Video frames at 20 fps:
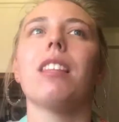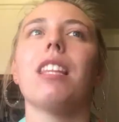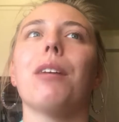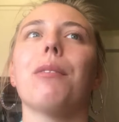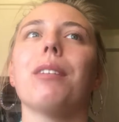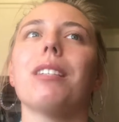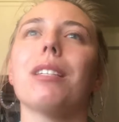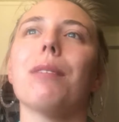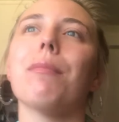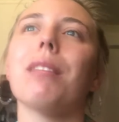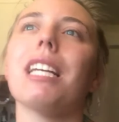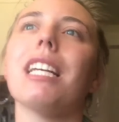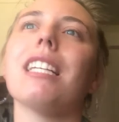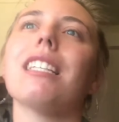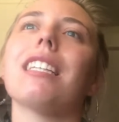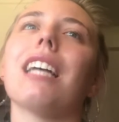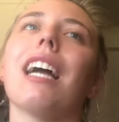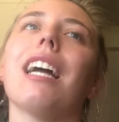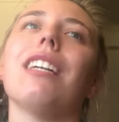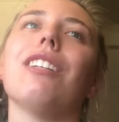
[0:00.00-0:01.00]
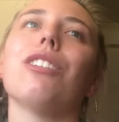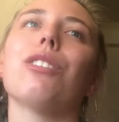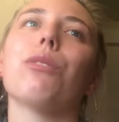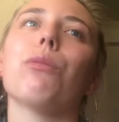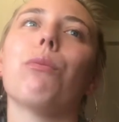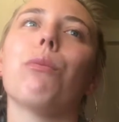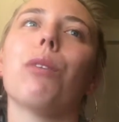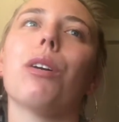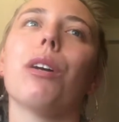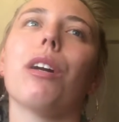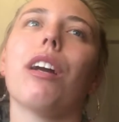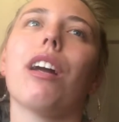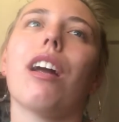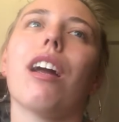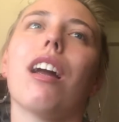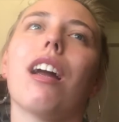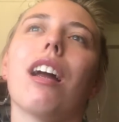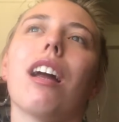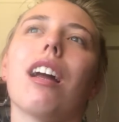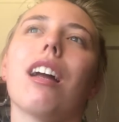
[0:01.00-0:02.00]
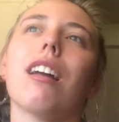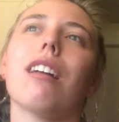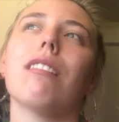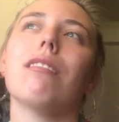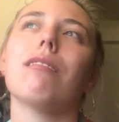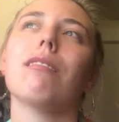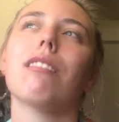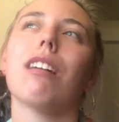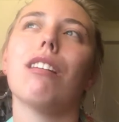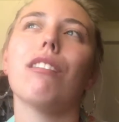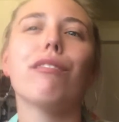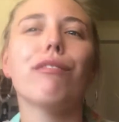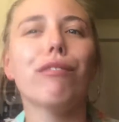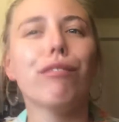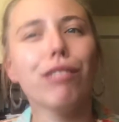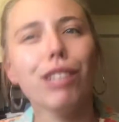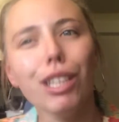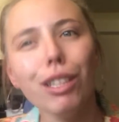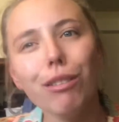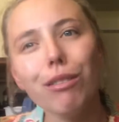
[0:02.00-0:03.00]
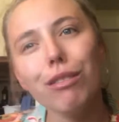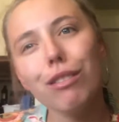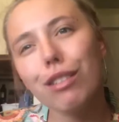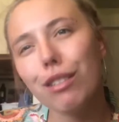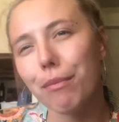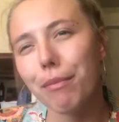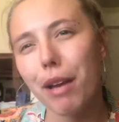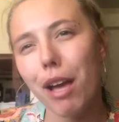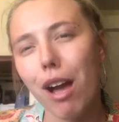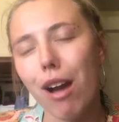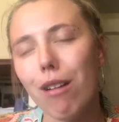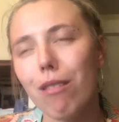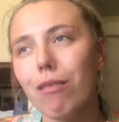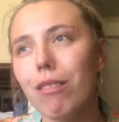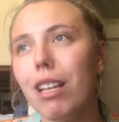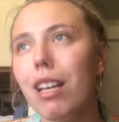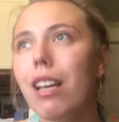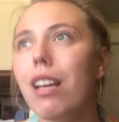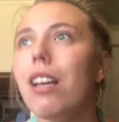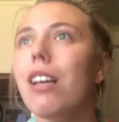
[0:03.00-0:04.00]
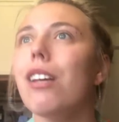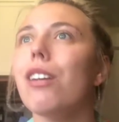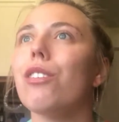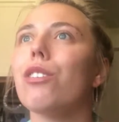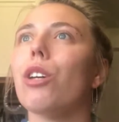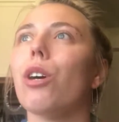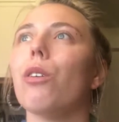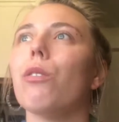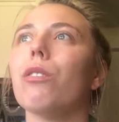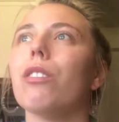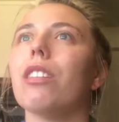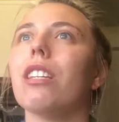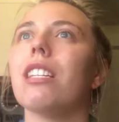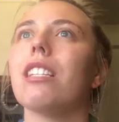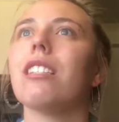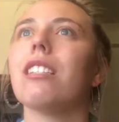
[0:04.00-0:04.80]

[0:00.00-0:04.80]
There were some things I just were confused about. So